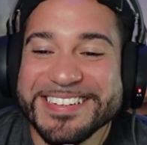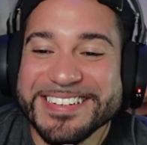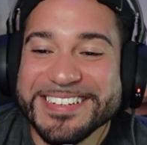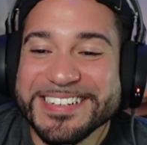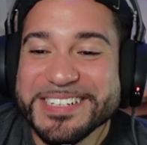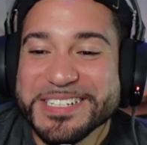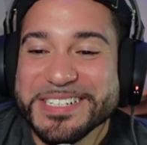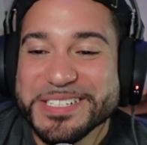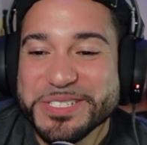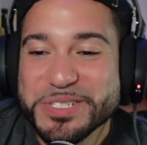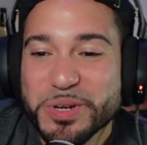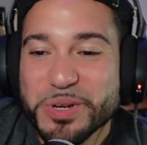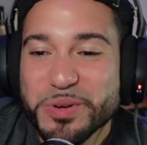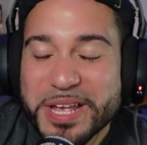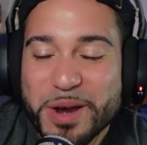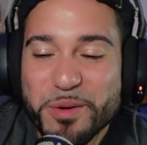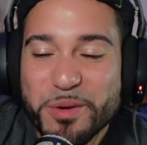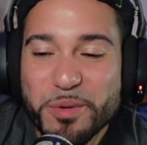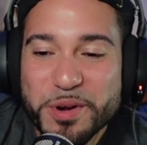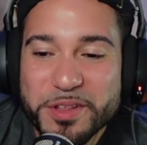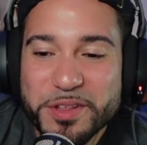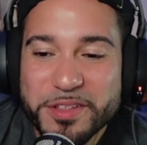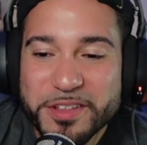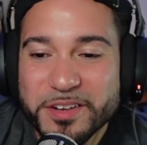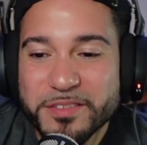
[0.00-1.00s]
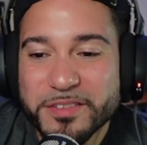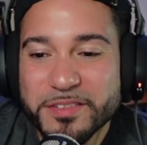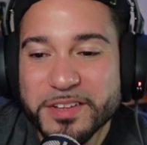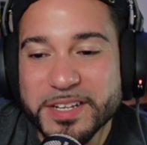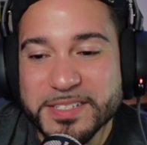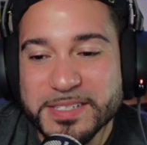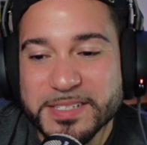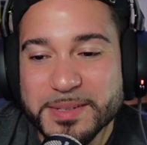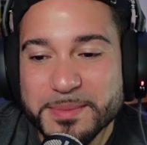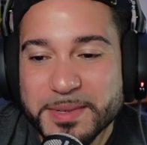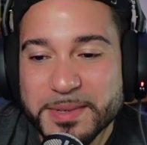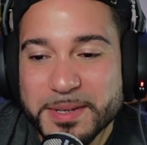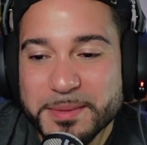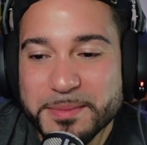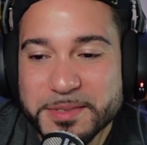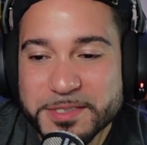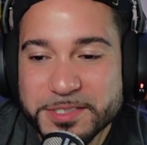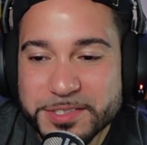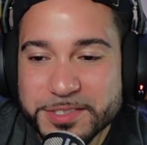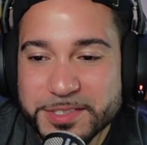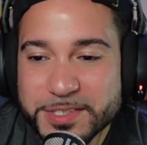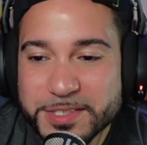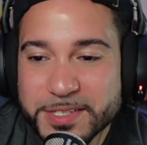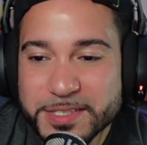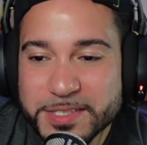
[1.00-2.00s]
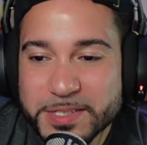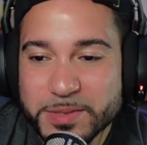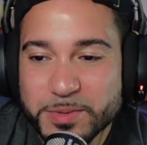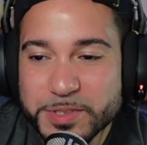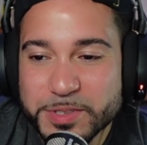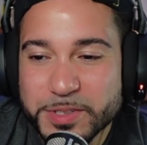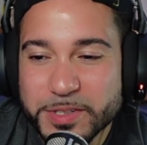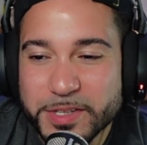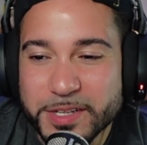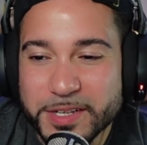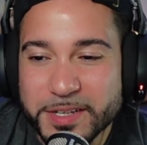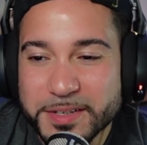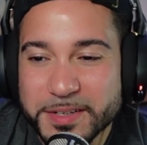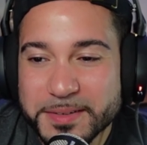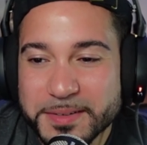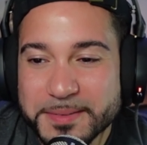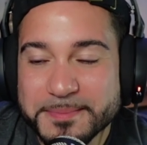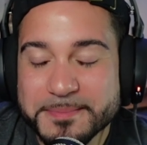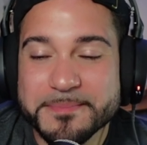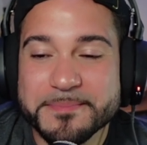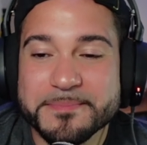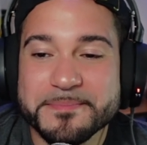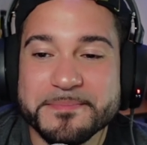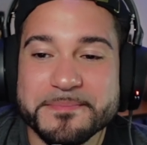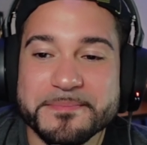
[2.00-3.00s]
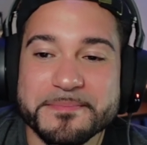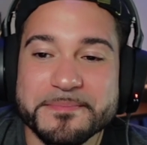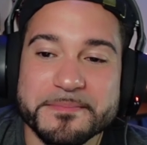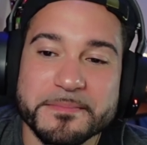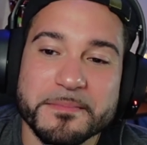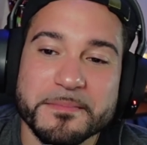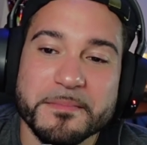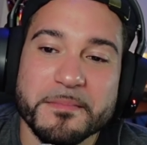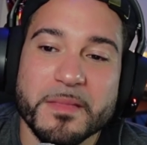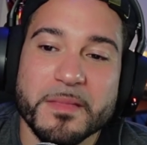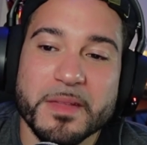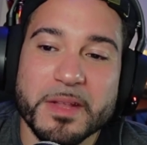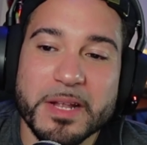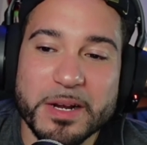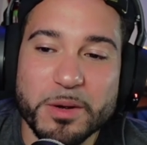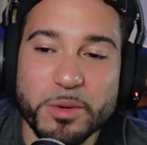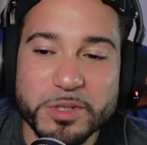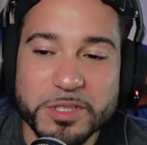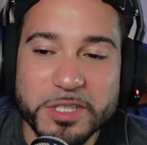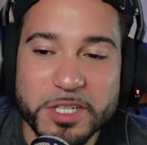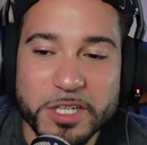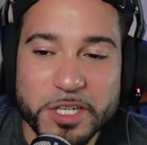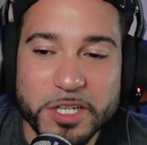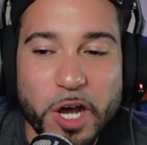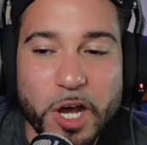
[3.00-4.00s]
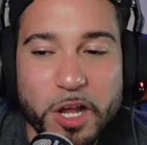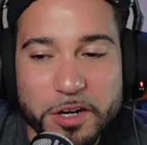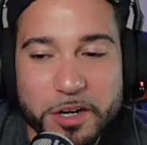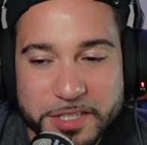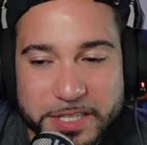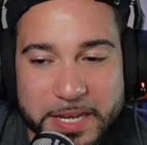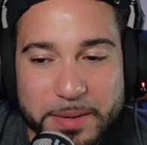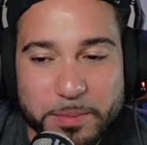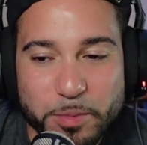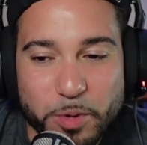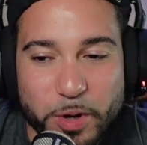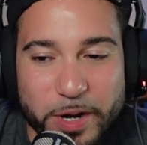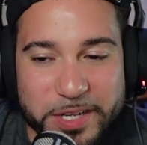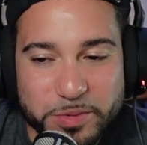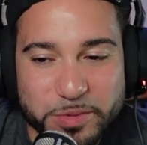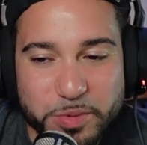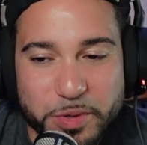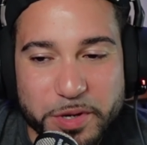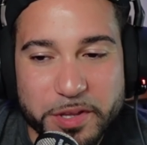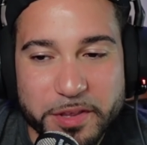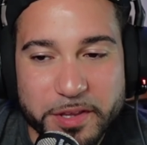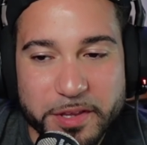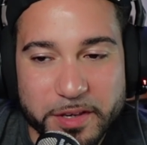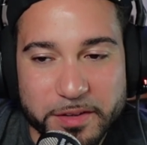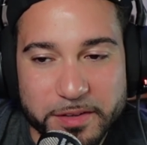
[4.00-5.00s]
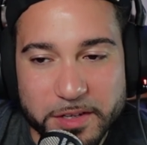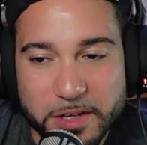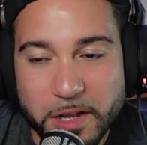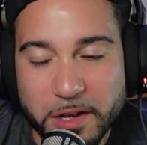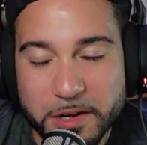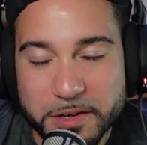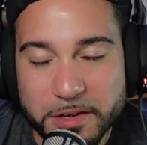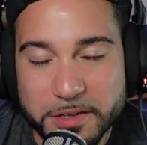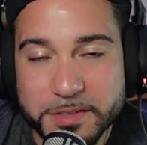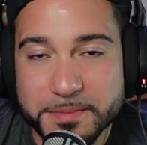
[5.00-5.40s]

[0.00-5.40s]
So yeah, what do you think of this? I'm interested to see what you think. Like, what the color scheme wise, what do you think of the colors?